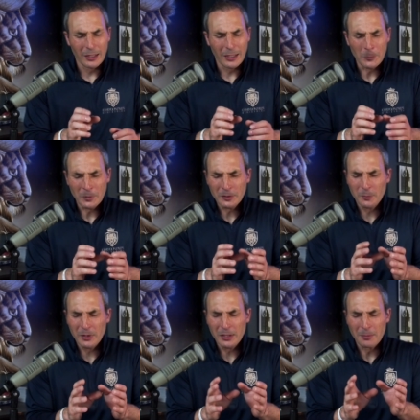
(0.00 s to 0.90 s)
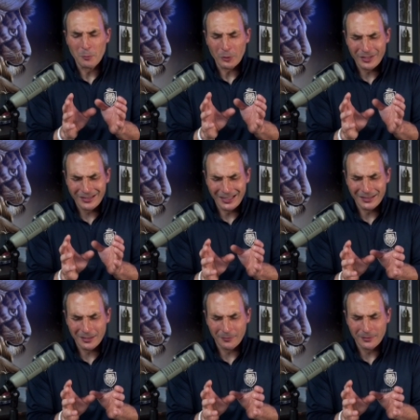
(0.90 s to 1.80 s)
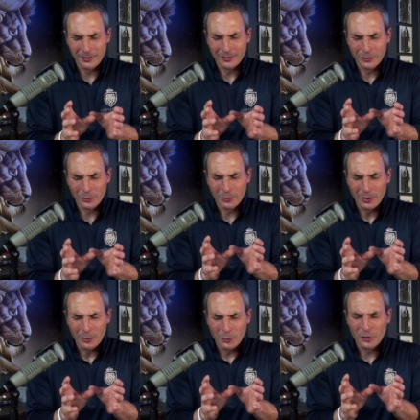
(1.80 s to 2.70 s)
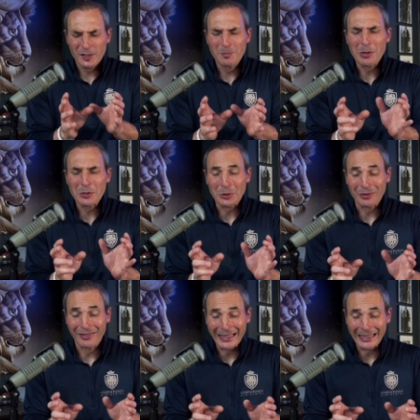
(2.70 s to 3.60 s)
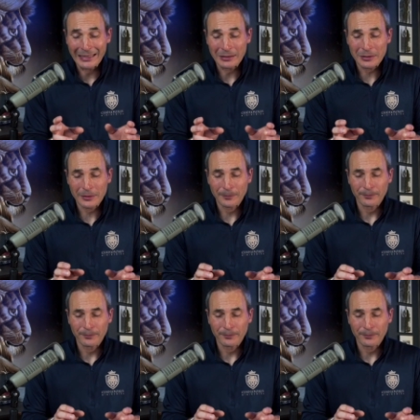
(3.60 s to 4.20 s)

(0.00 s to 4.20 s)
Help us to become more sensitive to, to, to spiritual things.